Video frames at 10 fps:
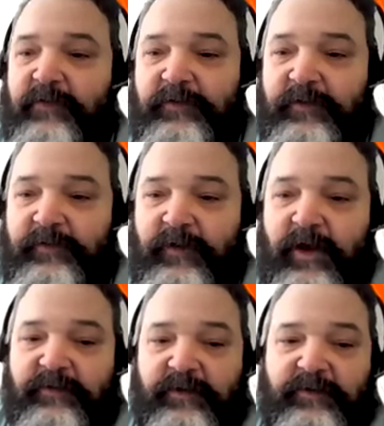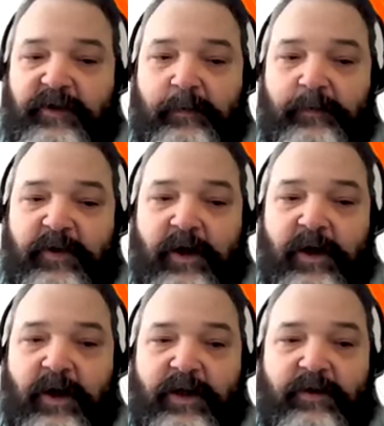our certification exams,
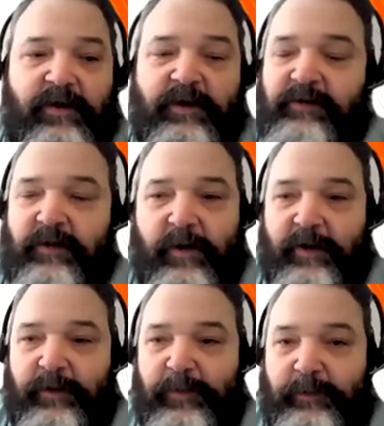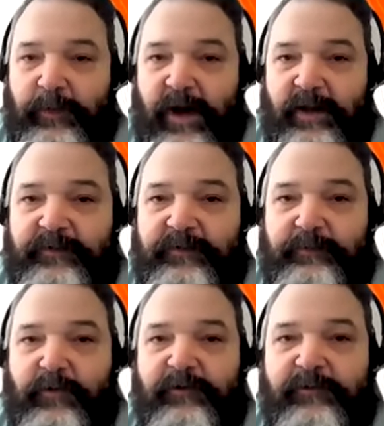you need to know how to build bots.
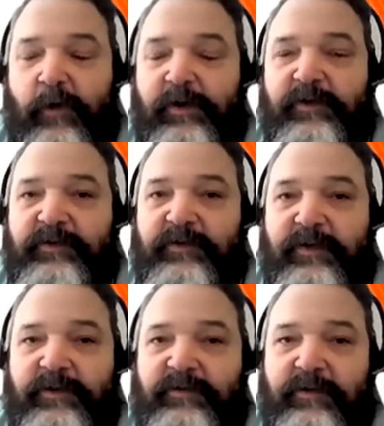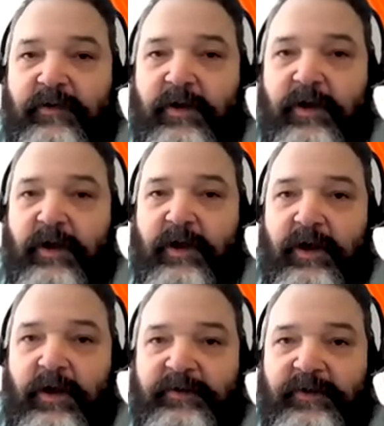We focused this
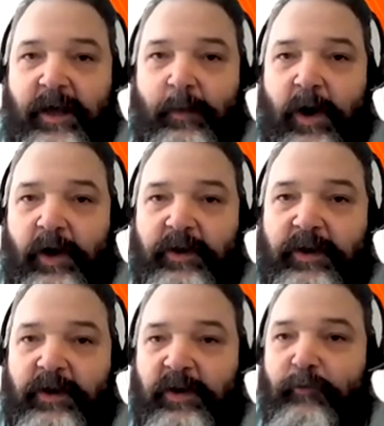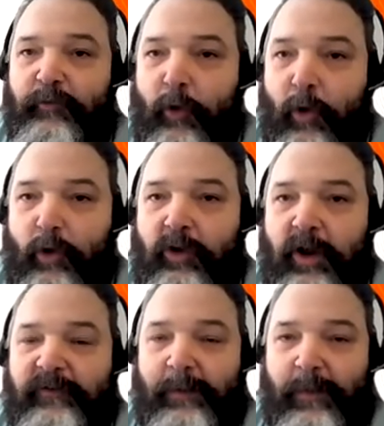exam on the
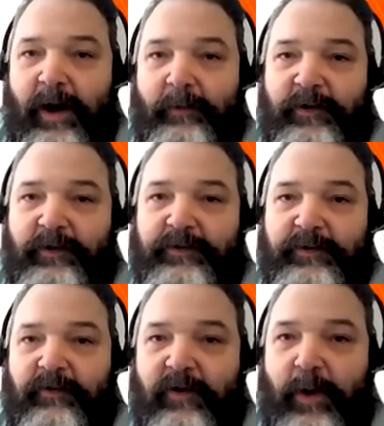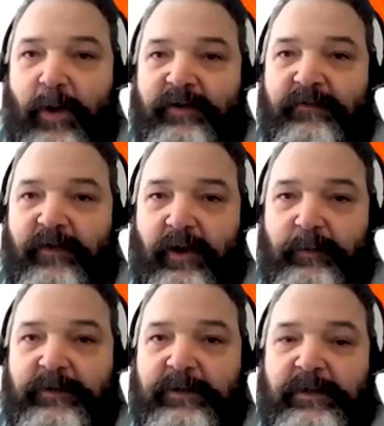role of a bot builder or a bot
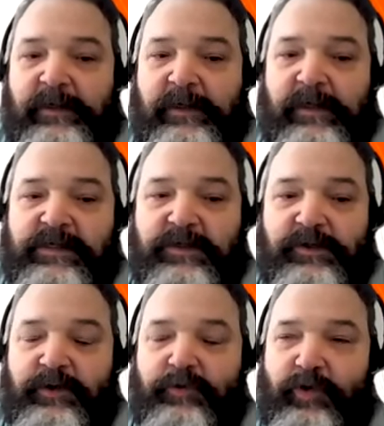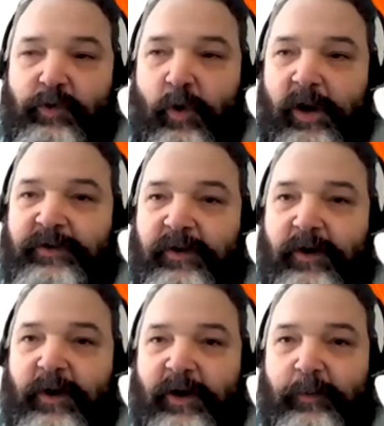developer. So you want to
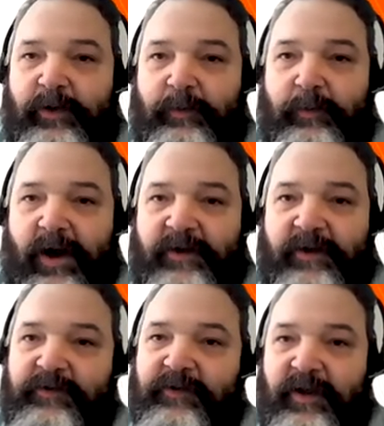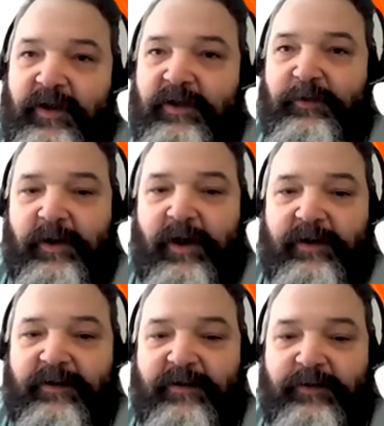know how to build bots using the
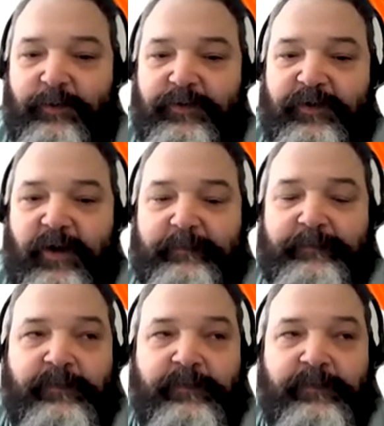A2019 toolset.